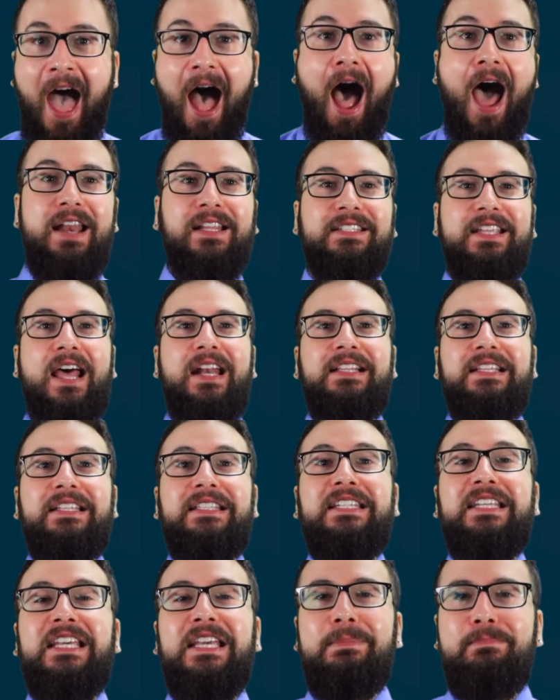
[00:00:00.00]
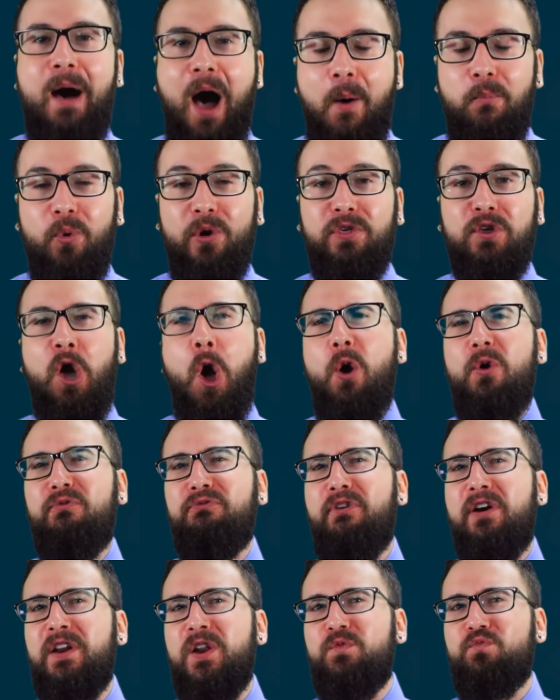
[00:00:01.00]
I decided to team up with Koch
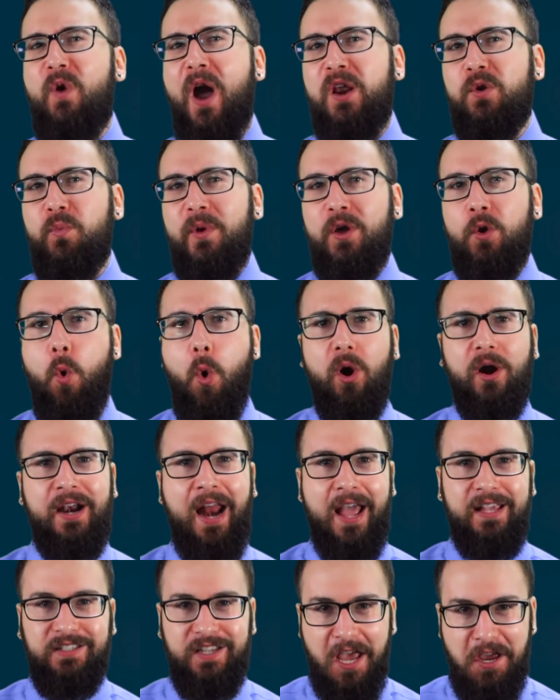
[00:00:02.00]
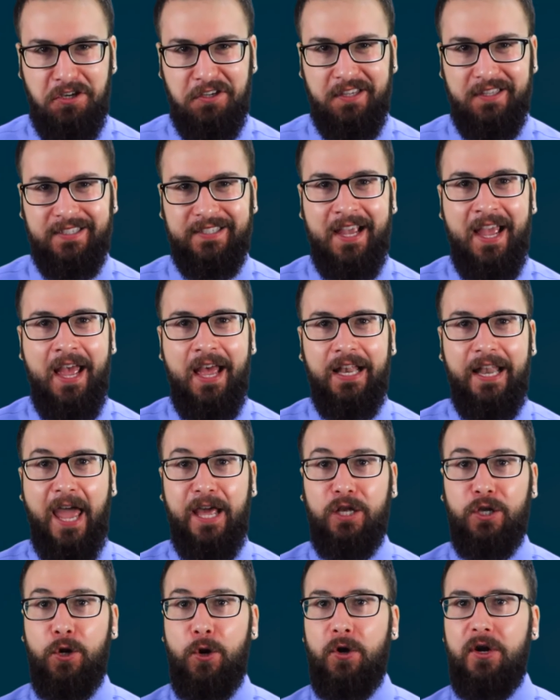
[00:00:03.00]
funded right wing organizations
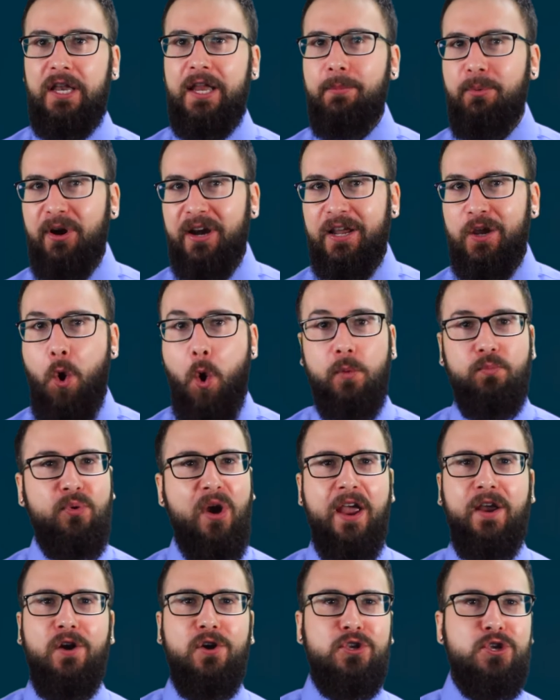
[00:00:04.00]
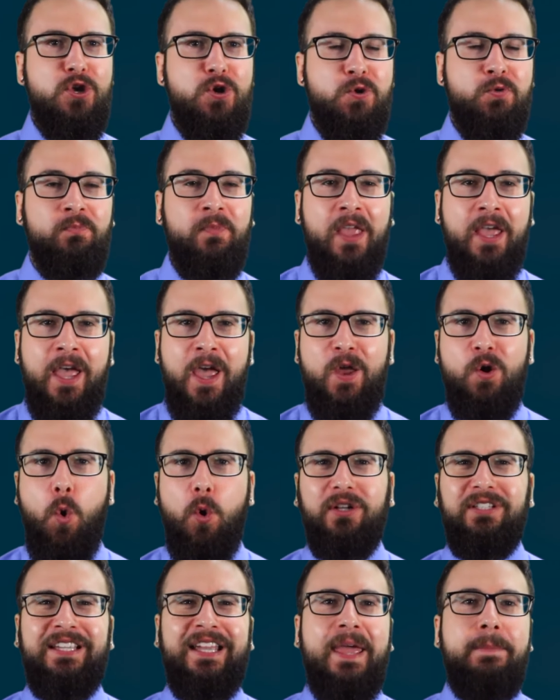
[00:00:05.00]
like Learn Liberty or PragerU in
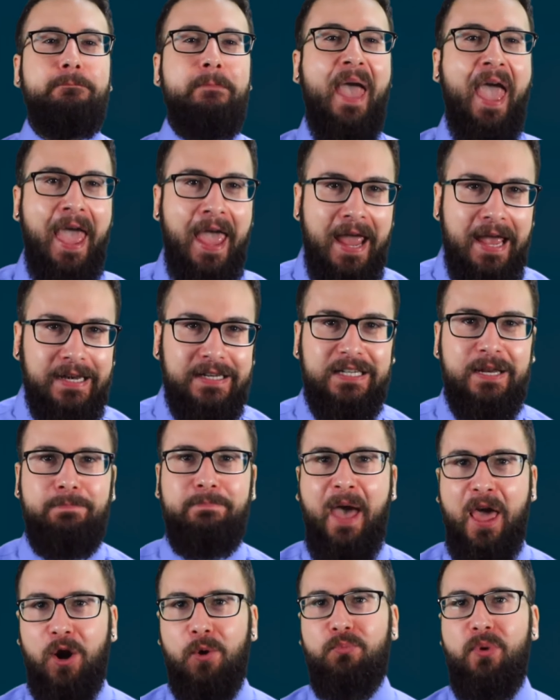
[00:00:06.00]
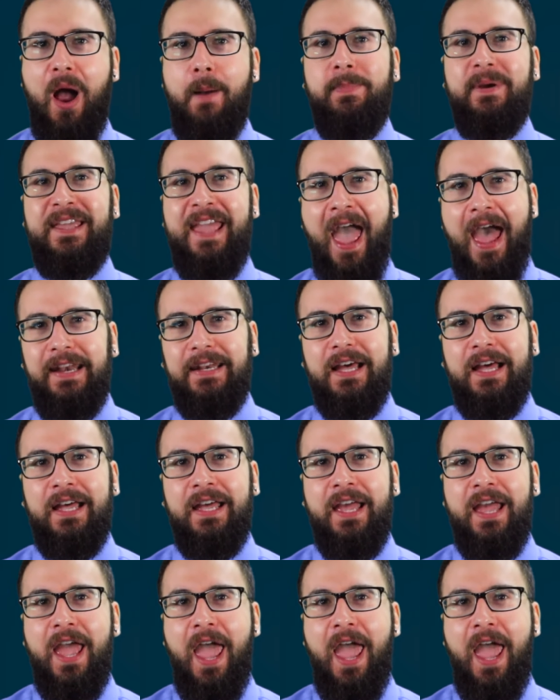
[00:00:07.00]
order to get paid to peddle propaganda